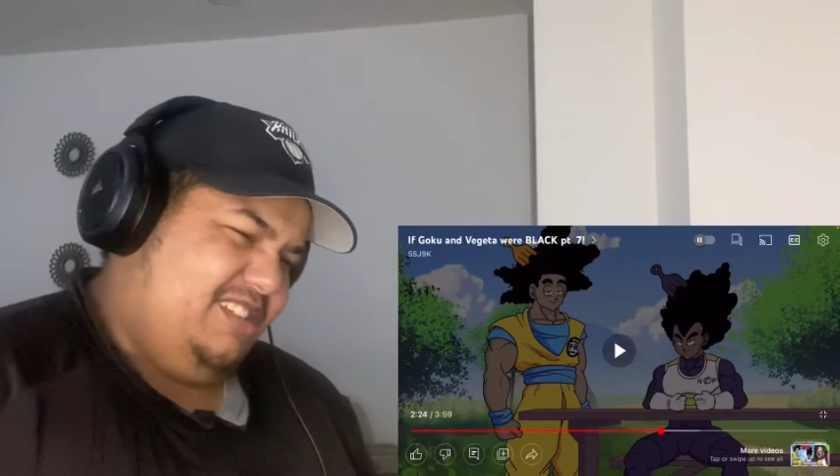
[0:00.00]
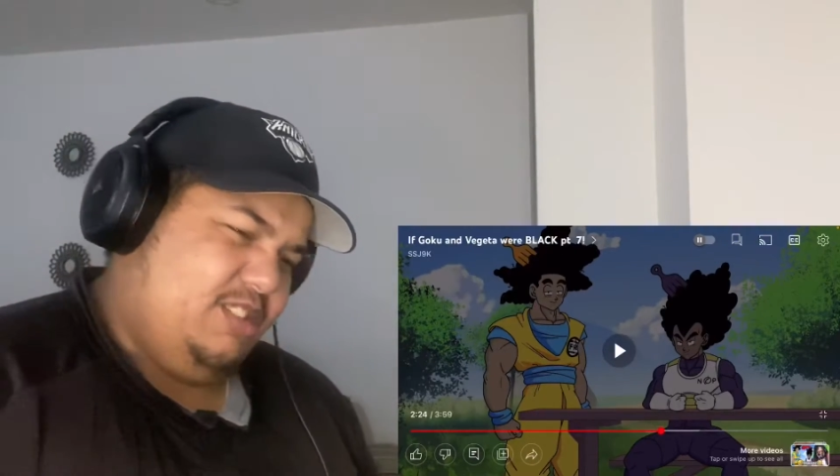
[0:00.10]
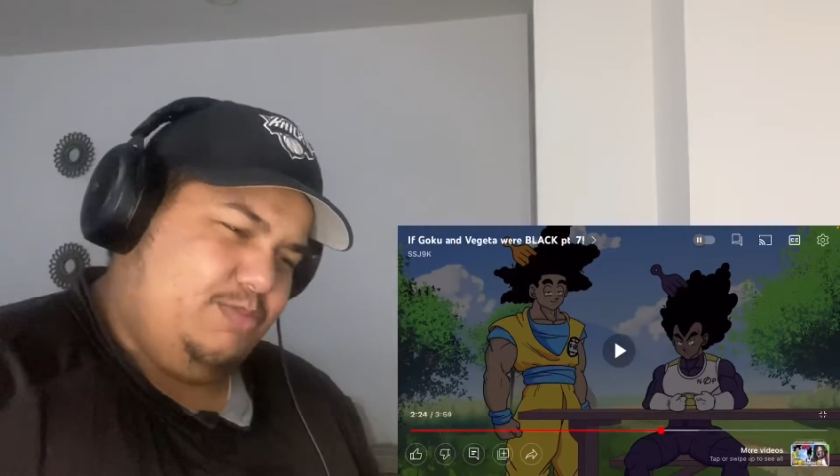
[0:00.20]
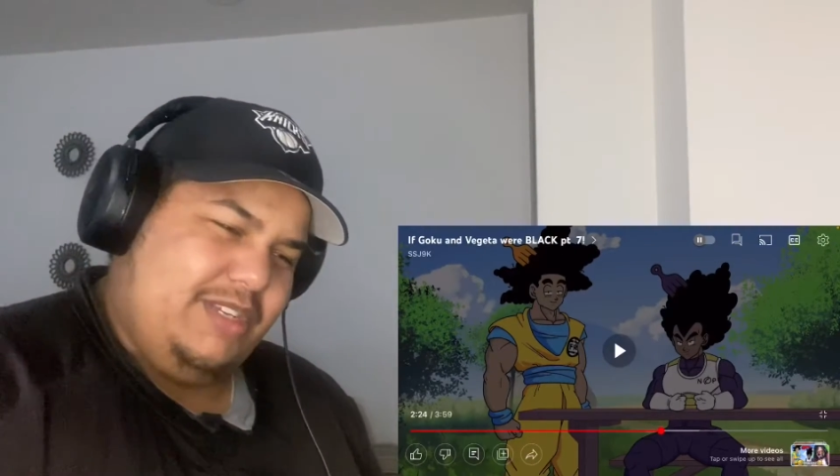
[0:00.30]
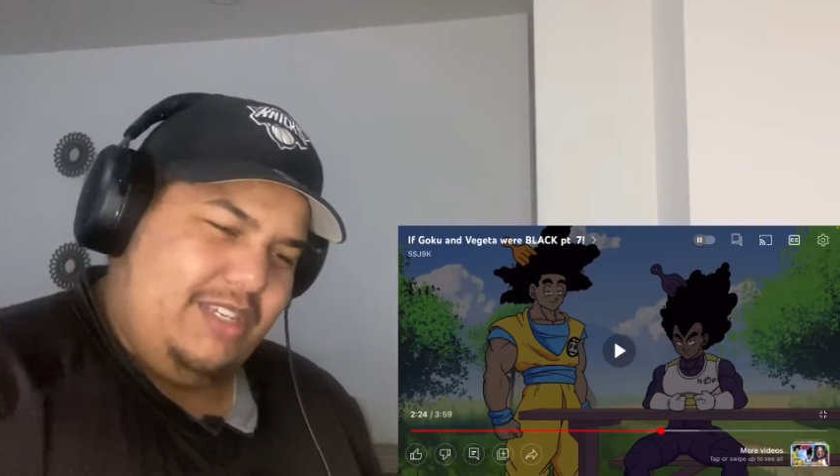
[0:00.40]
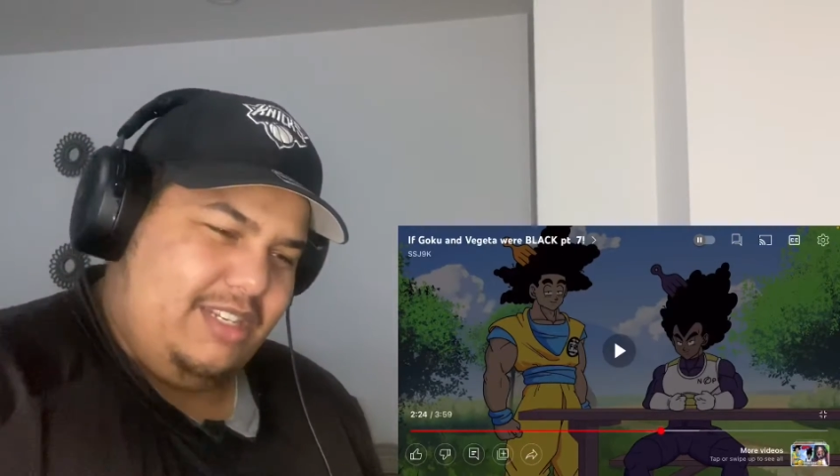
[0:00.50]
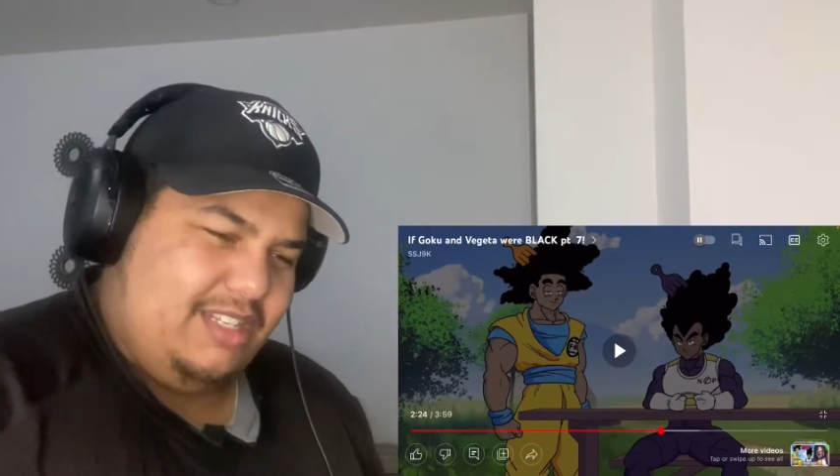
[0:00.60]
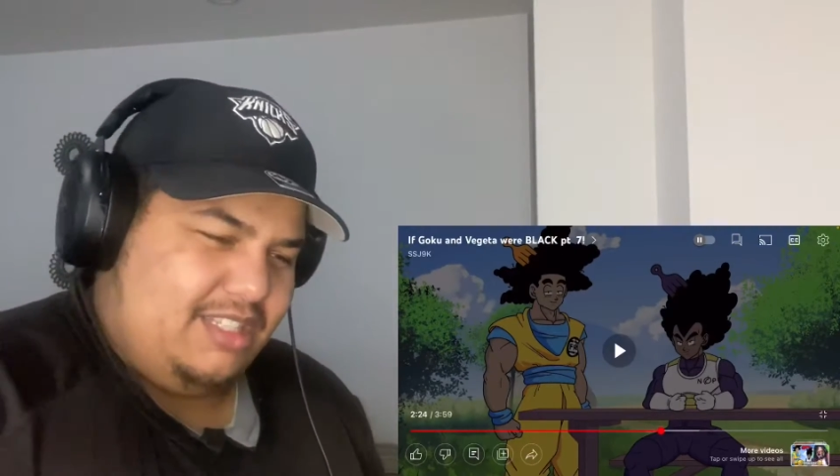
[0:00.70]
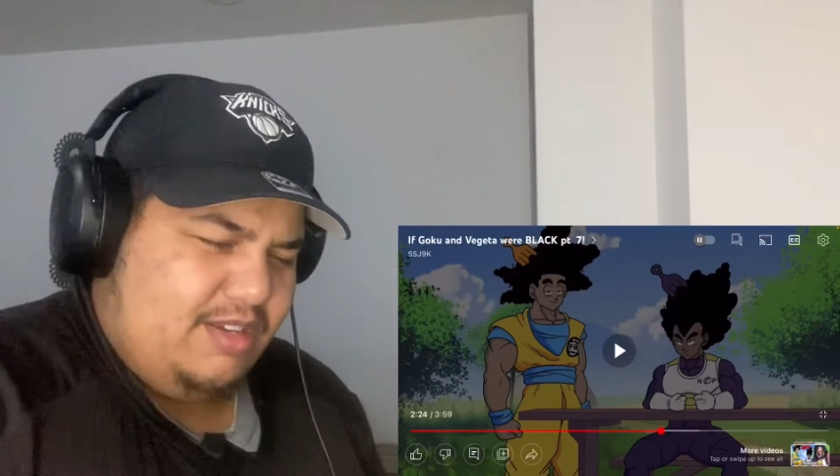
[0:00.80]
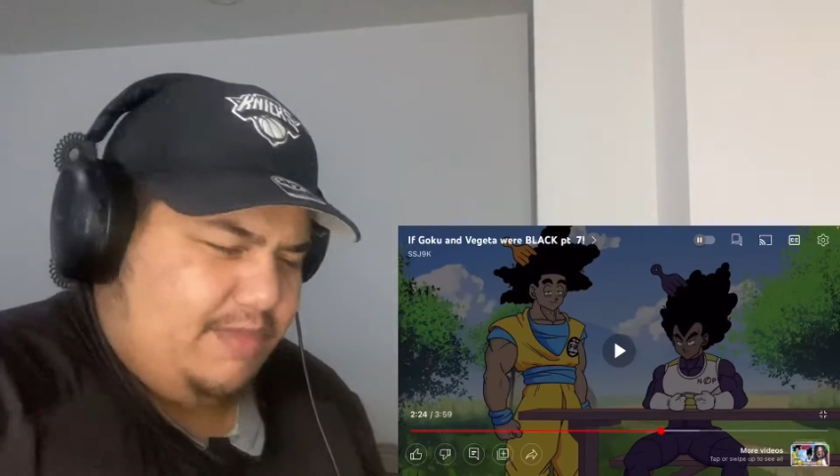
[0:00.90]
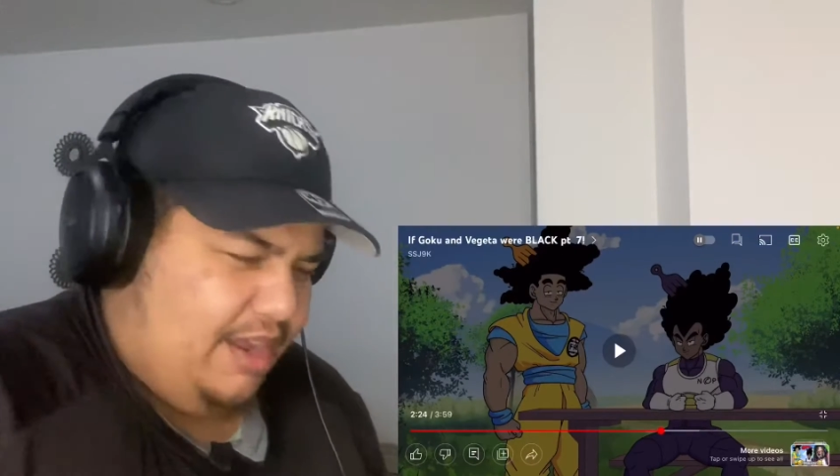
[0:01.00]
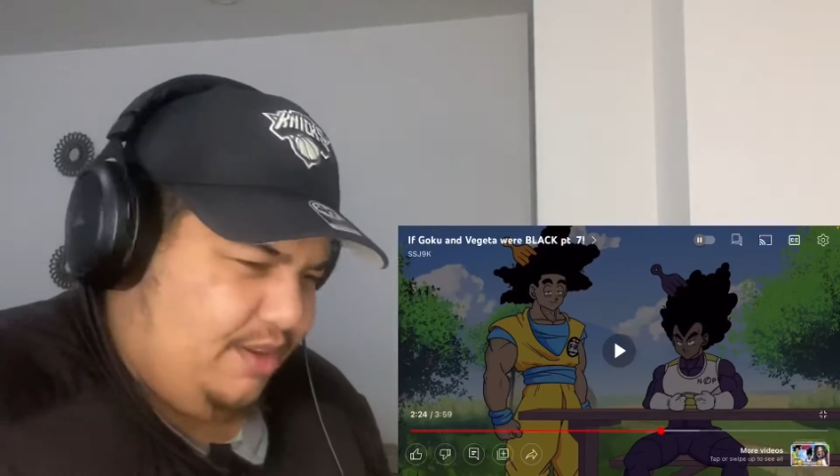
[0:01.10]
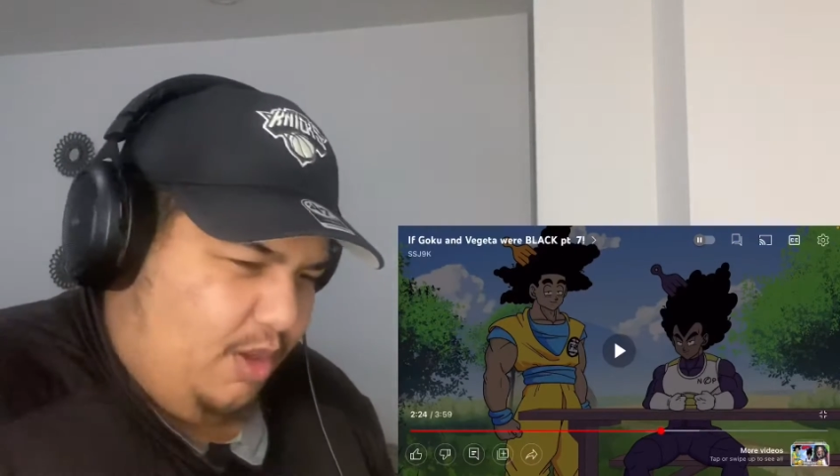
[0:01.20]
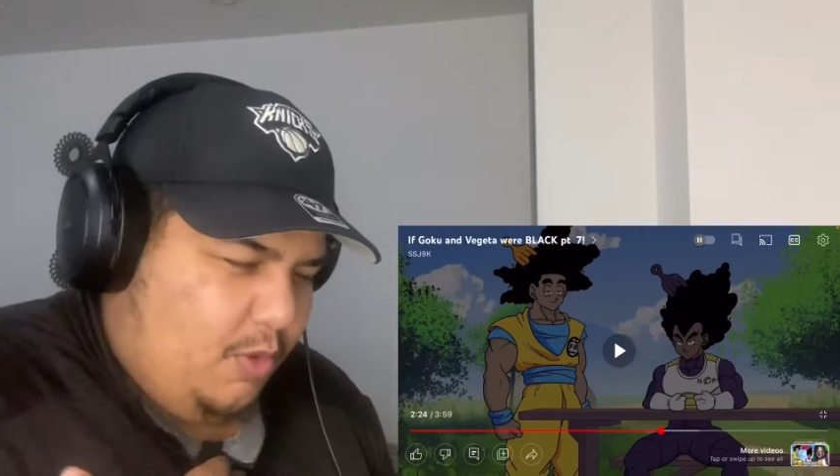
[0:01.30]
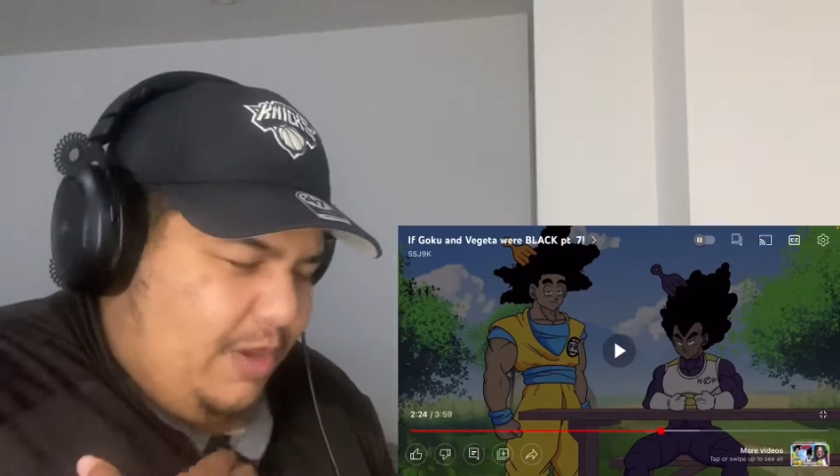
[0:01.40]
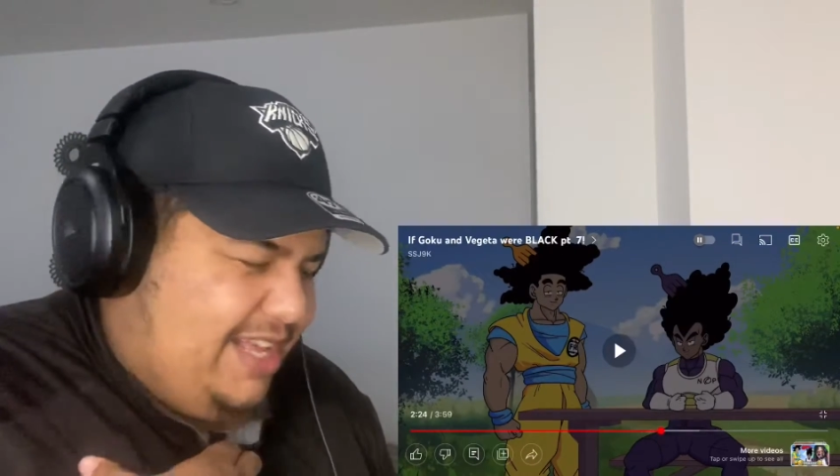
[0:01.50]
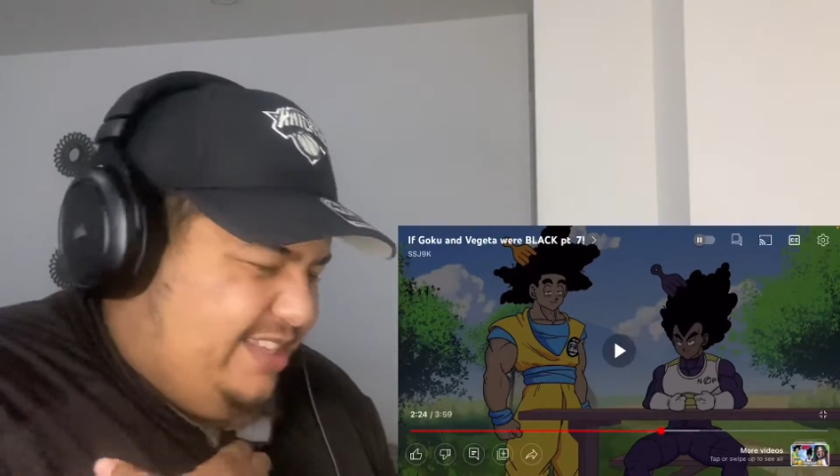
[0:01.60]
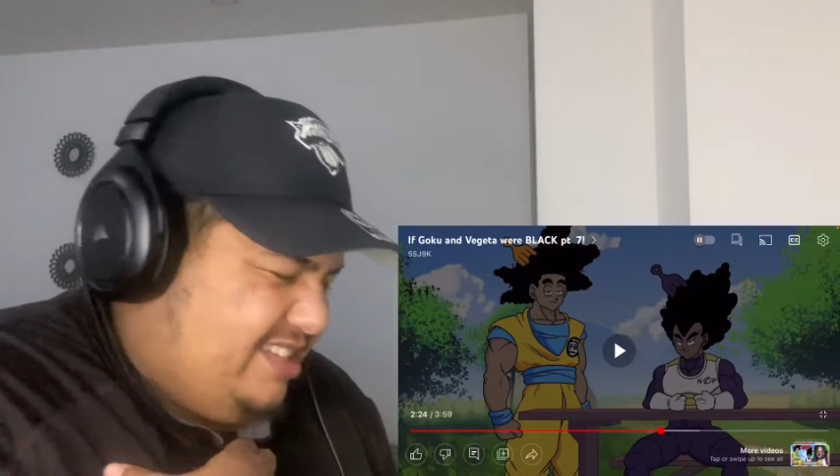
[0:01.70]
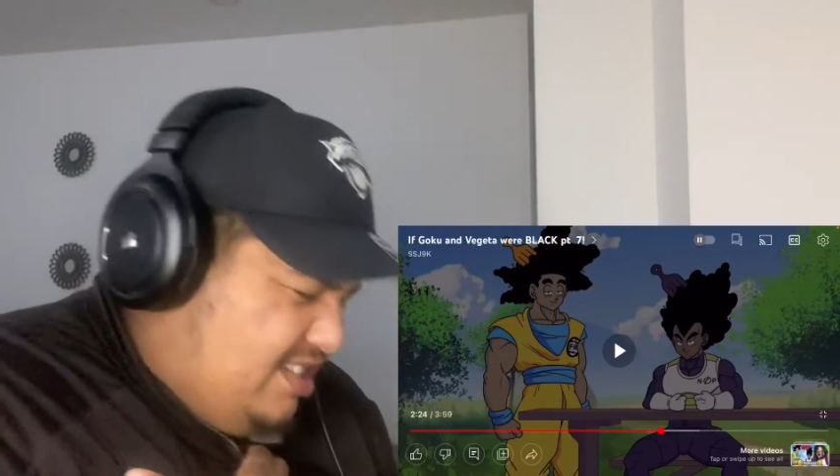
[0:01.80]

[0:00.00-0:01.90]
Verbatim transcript: Speaking into my old head